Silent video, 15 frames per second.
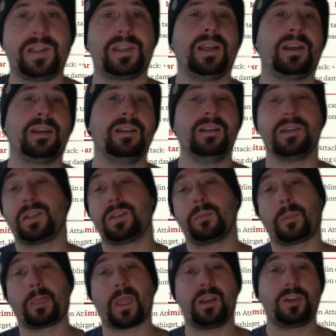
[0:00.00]

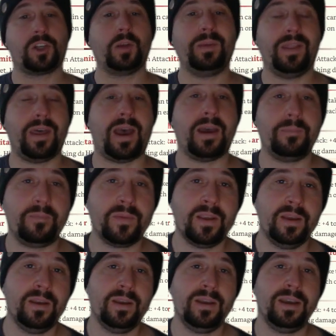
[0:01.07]
seconds? Show me that.
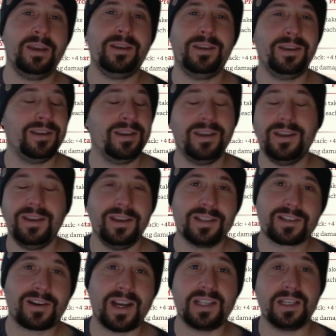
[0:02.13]

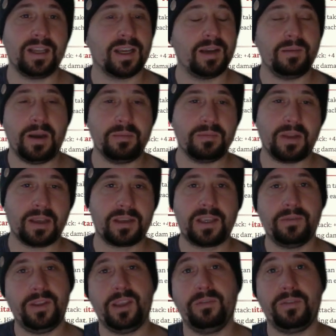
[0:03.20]
It's crazy. Like, I'm like
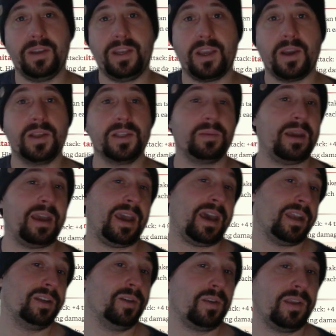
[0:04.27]
giving you videos about how
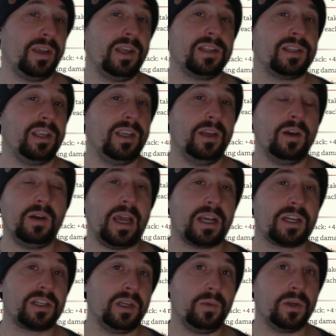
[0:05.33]
to do things, and you're not
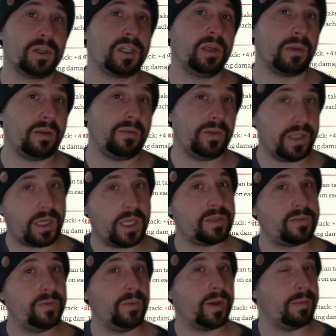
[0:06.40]
actually watching my
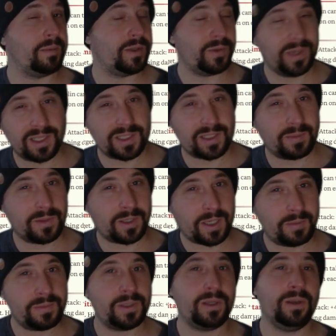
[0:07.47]
videos for what I'm doing
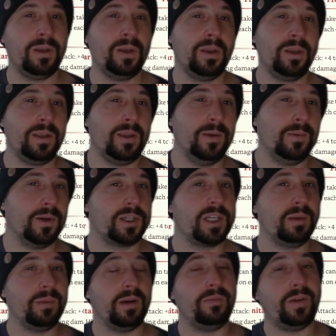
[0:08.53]
sometimes. You're
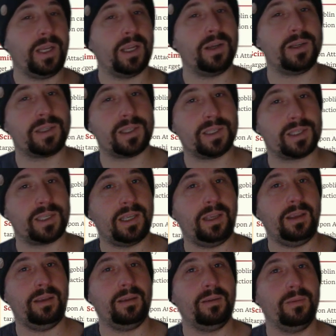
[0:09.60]
watching my videos to
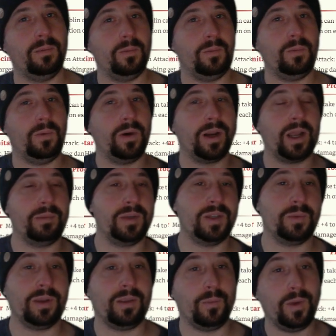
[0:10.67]
see what I'm
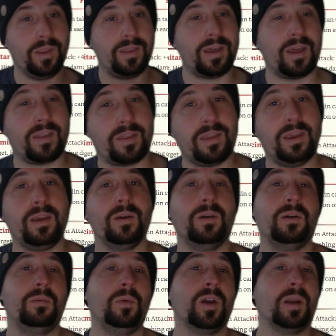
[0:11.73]
doing with that thing
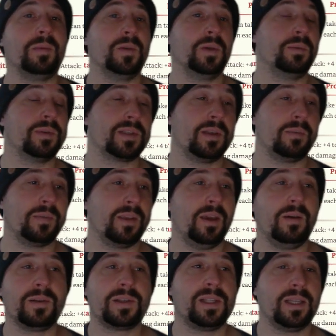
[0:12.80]
or what I'm doing with something
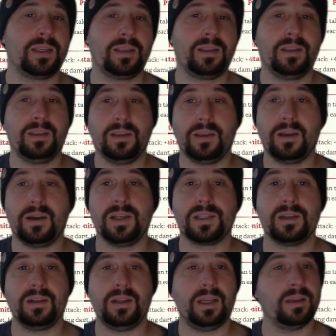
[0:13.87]
else. Like, you guys
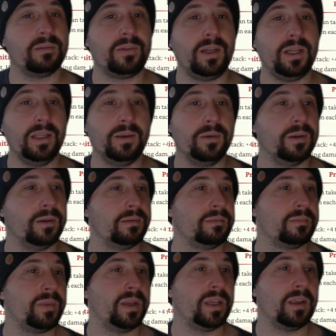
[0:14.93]
are like really good at
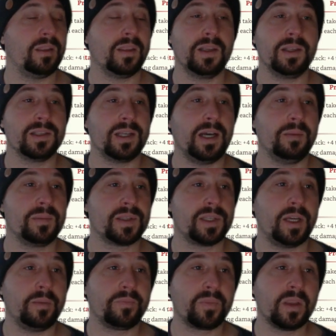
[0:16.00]
picking things up.
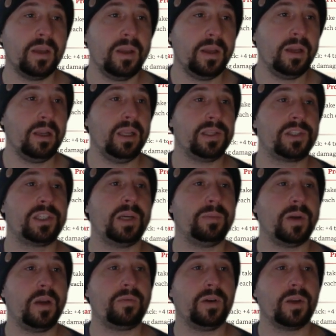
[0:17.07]
So let's jump
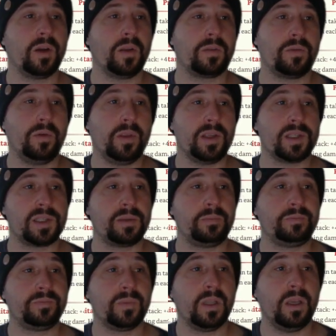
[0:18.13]
over and go through this.